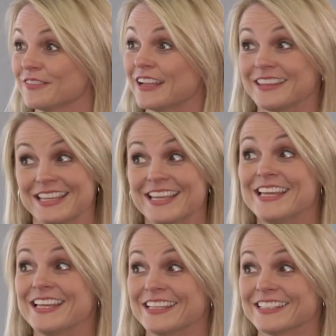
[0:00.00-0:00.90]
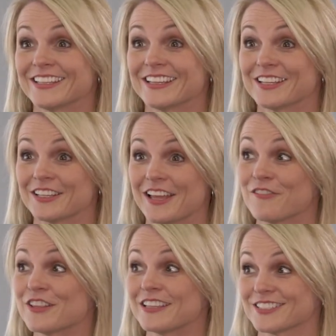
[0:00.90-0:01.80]
at the end, like
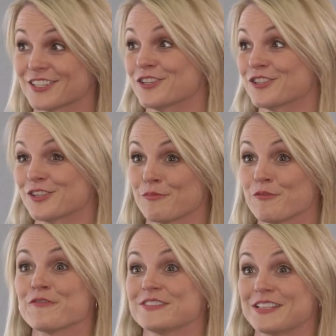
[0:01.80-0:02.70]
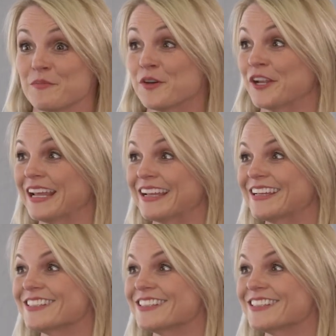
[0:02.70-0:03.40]
everything's the proof is in the pudding.